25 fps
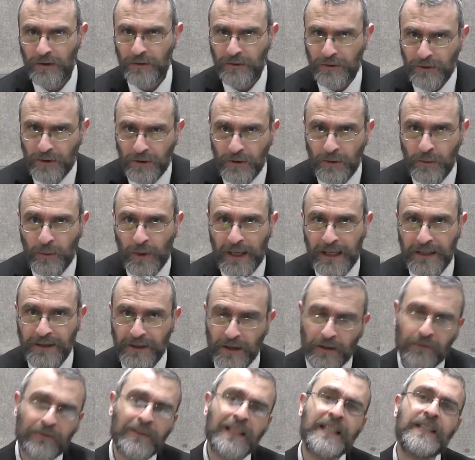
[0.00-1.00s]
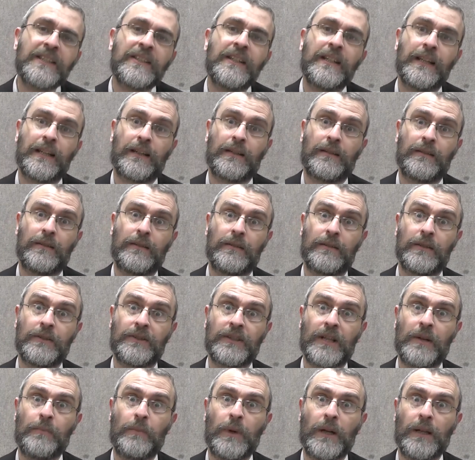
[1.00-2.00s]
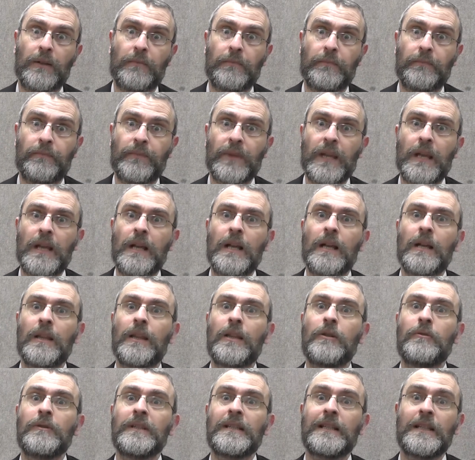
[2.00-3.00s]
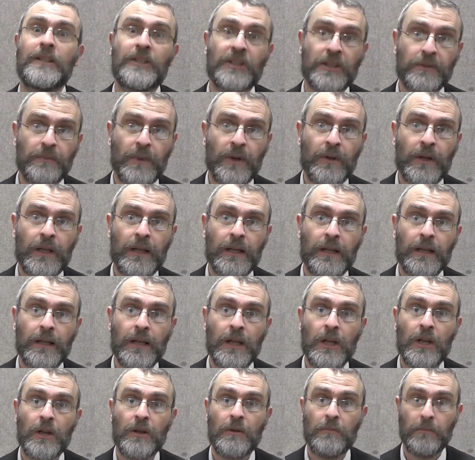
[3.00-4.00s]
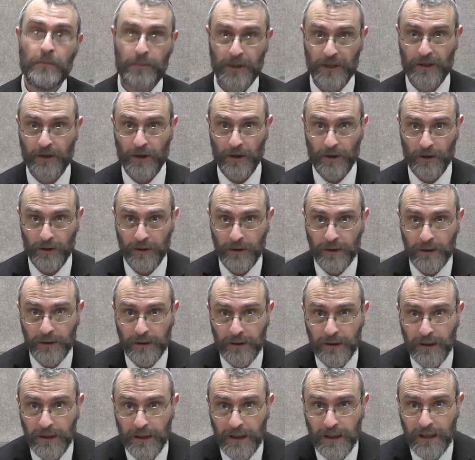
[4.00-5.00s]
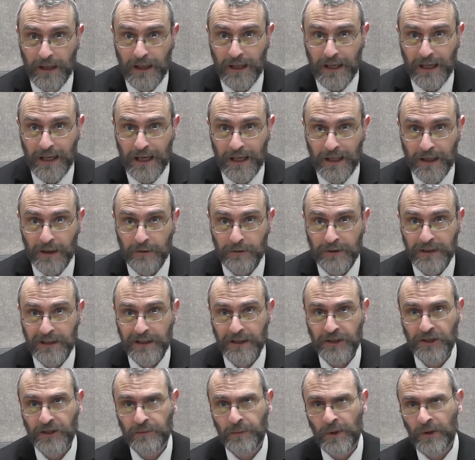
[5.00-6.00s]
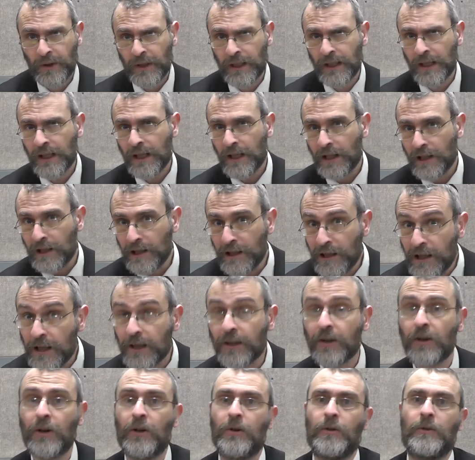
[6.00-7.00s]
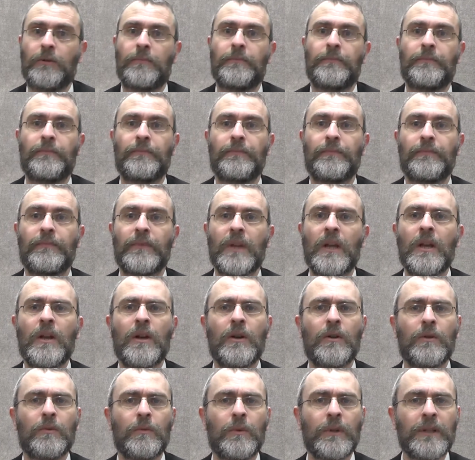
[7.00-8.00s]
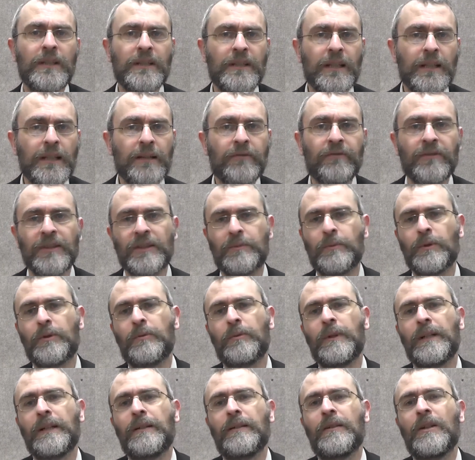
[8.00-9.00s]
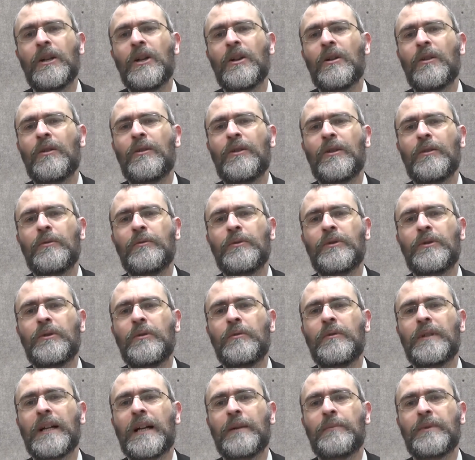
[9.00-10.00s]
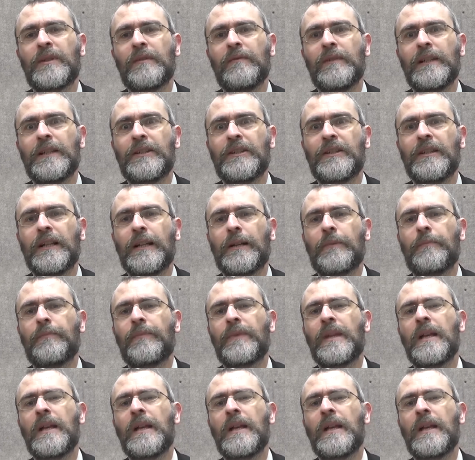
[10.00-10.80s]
two ways of listening to someone. There is lishmoa bikol and there is lishmoa likol. What is the difference between those two types of listening?